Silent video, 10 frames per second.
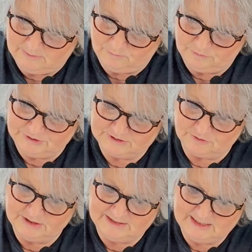we're just
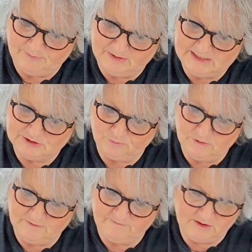going to dip each
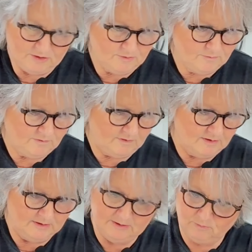one of those.
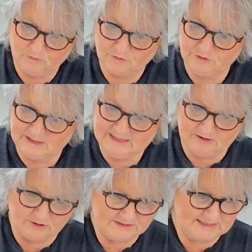We're going to get
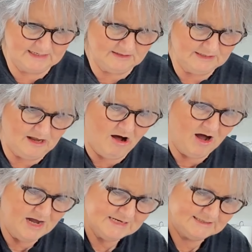our skillet
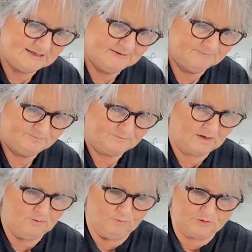hot.
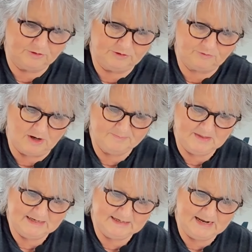We're going to drop
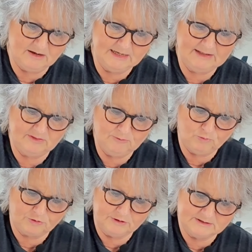that down, and then
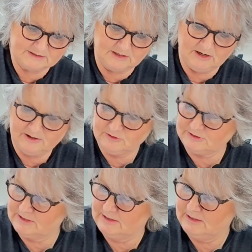we're going to
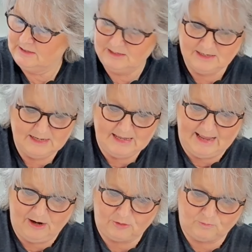start
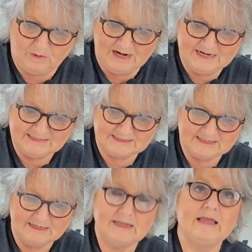our rice,
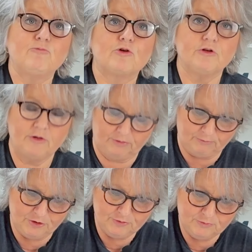and we're going to
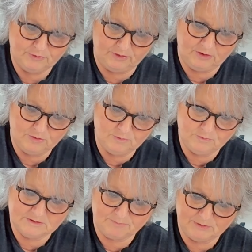throw
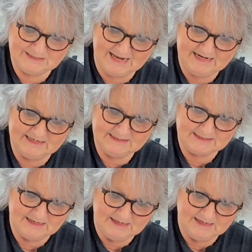those potatoes